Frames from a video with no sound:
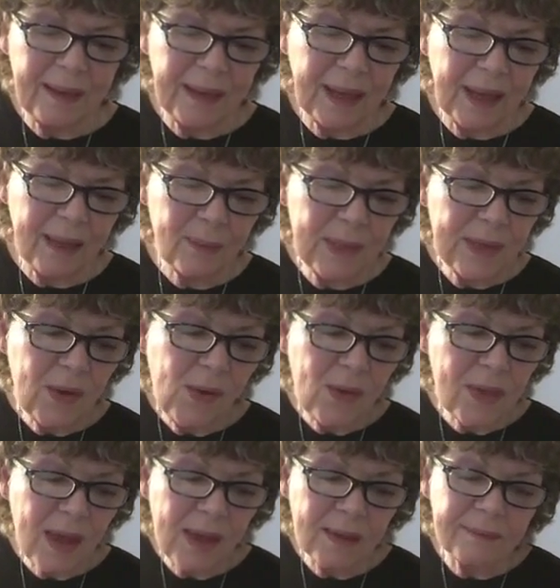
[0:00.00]
we know
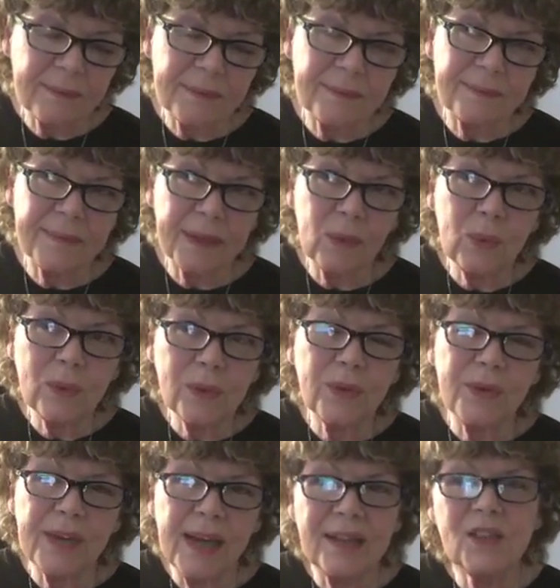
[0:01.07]
that all
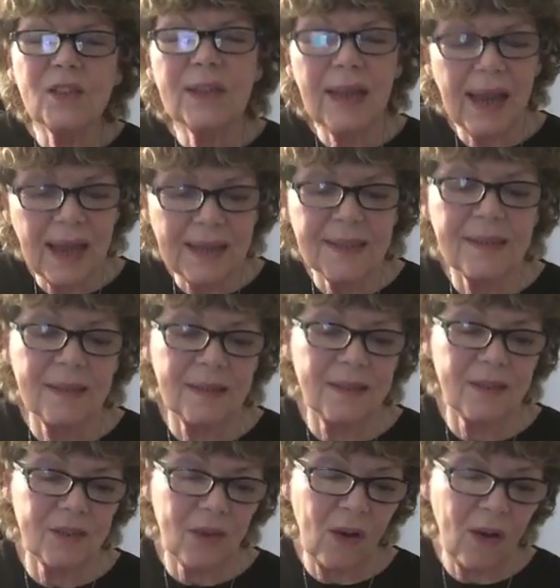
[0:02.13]
creation has this
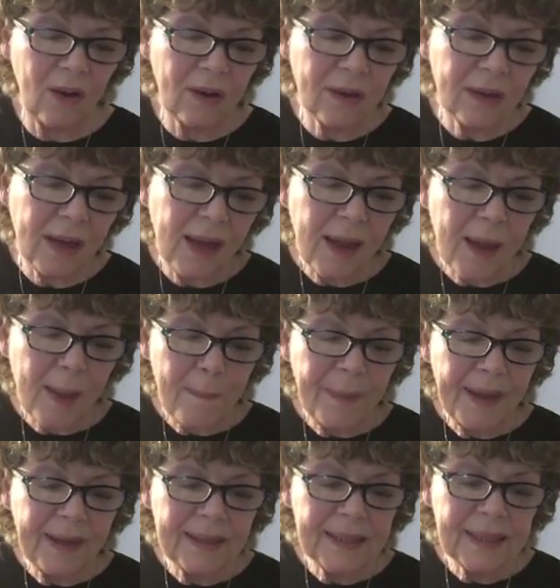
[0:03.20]
song,
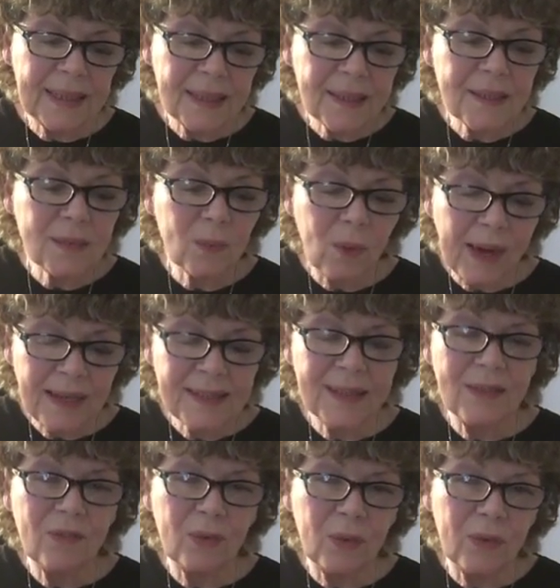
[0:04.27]
but it is
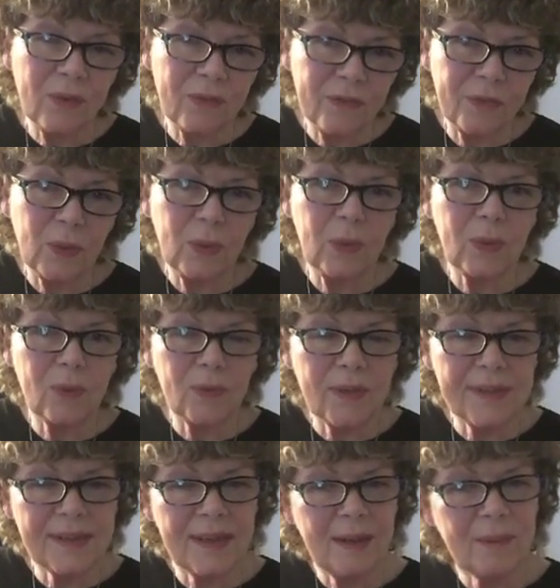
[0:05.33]
waiting for the full
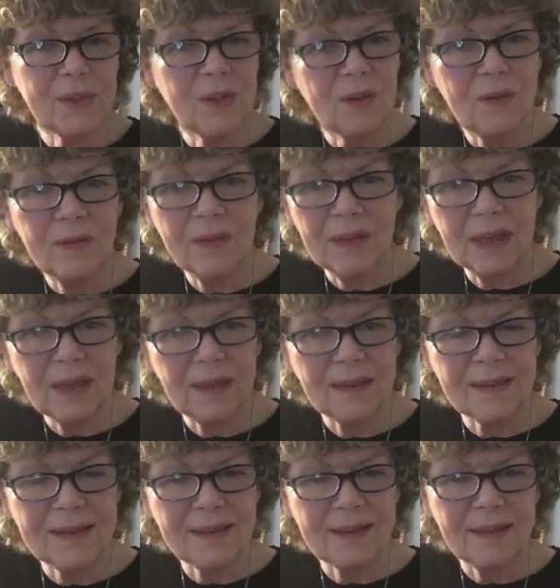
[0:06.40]
redemption of
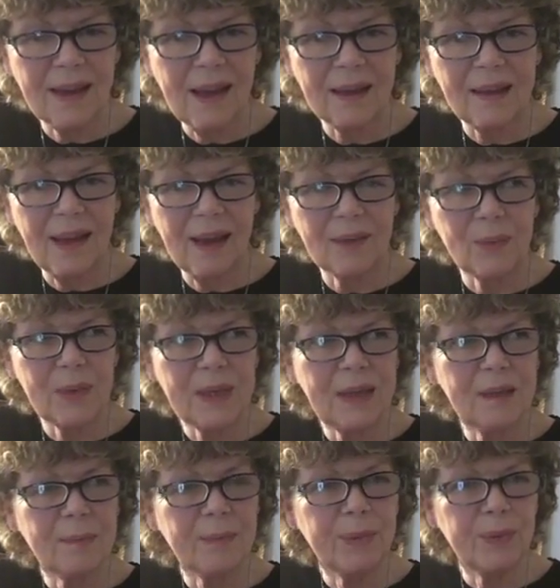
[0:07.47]
things. That we
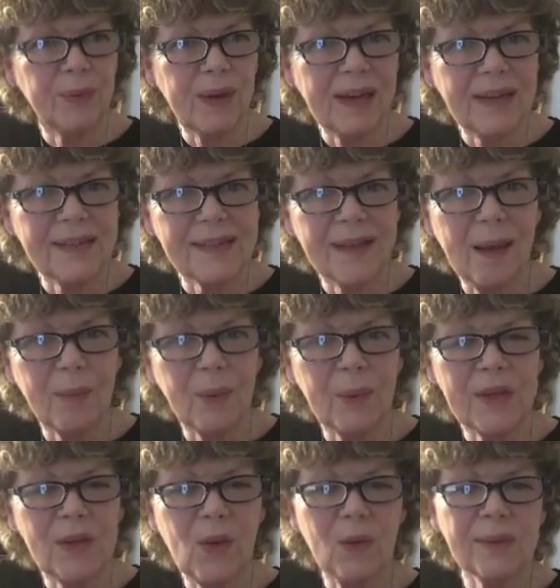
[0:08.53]
can praise now, but we
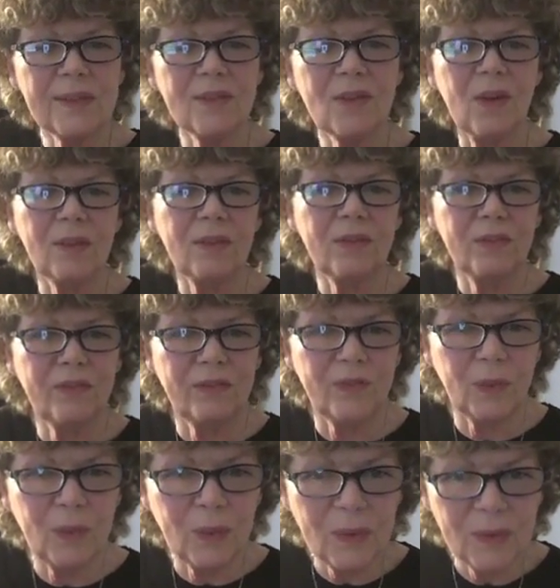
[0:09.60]
know it's not the
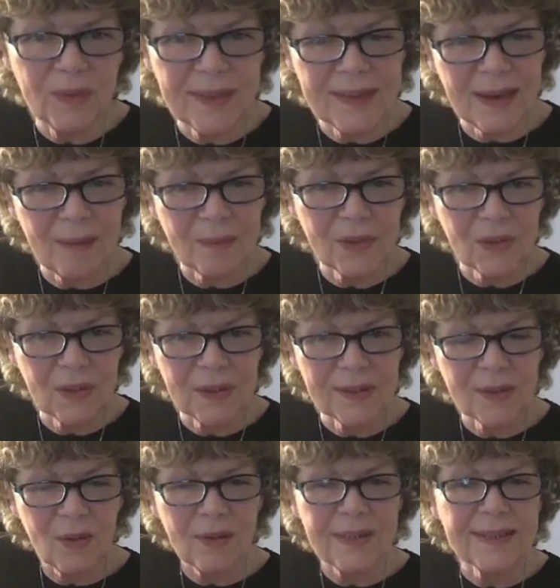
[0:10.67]
full redemption.
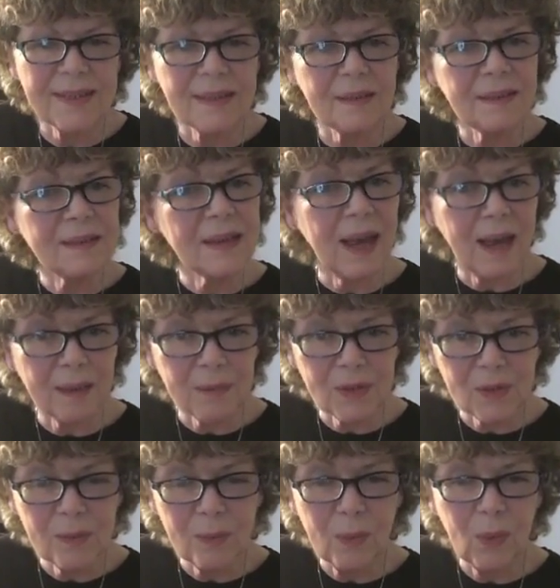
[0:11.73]
So there's still time
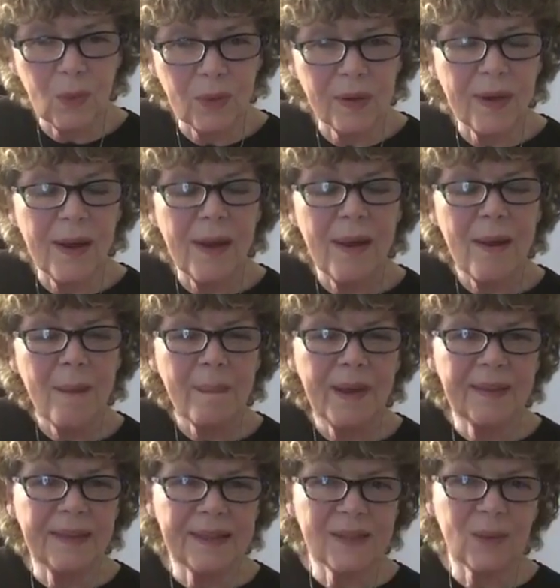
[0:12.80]
to mourn, but
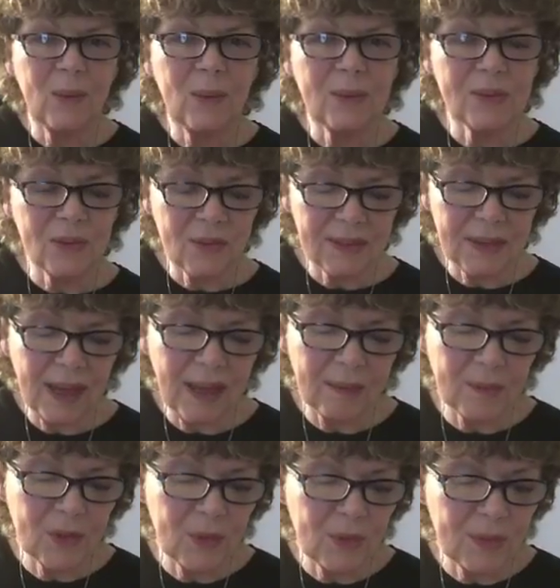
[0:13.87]
there's also time
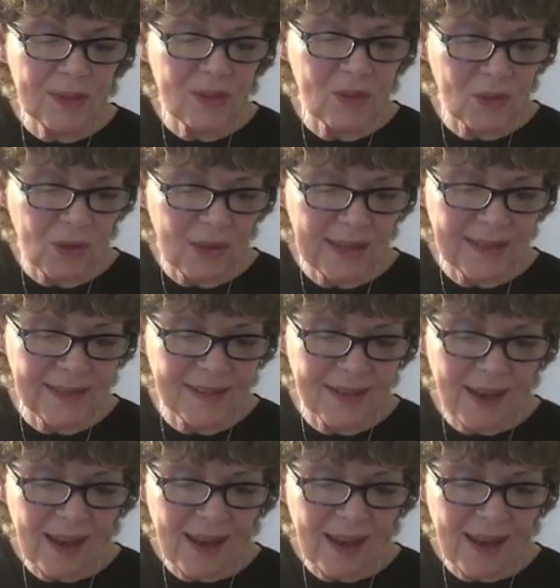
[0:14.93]
to rejoice.